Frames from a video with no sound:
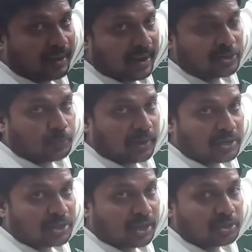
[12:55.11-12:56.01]

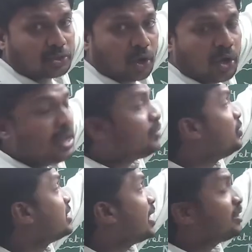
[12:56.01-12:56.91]
transpiration. So
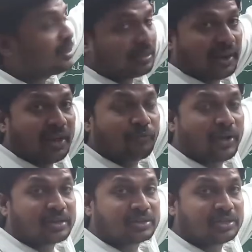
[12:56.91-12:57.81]
these are the three
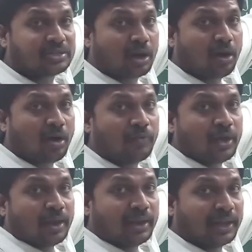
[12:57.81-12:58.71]
functions
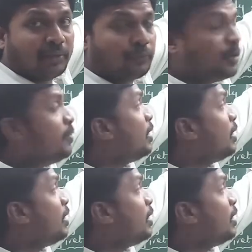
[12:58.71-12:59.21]
of leaf.